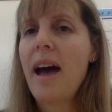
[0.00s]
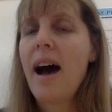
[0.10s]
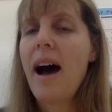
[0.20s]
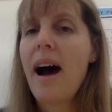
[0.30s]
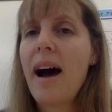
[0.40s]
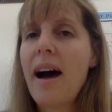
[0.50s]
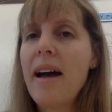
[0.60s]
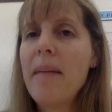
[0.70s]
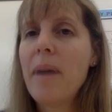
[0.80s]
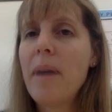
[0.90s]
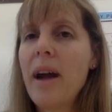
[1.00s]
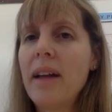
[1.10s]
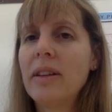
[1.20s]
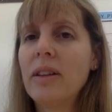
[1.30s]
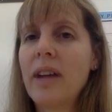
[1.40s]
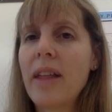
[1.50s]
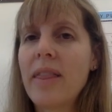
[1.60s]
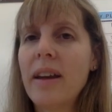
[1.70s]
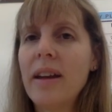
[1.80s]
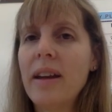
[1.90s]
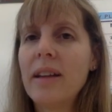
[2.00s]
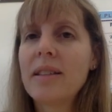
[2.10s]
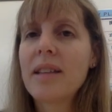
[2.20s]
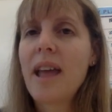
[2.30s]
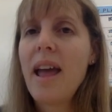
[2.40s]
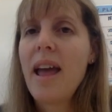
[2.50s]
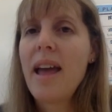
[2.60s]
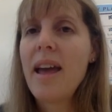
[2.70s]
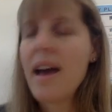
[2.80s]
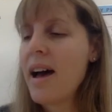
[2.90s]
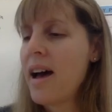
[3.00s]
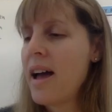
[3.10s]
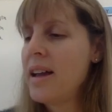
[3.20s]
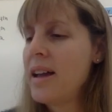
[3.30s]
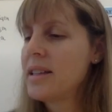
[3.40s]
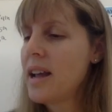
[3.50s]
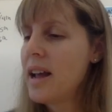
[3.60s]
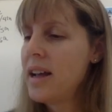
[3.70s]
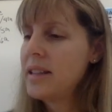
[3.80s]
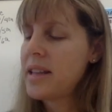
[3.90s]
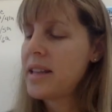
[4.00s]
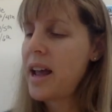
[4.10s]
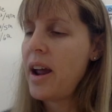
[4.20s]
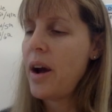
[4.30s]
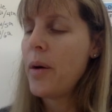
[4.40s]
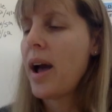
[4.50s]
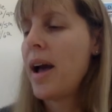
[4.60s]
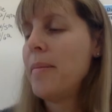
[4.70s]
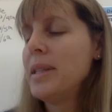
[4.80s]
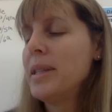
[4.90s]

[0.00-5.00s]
I might look at this and say, okay, Mrs.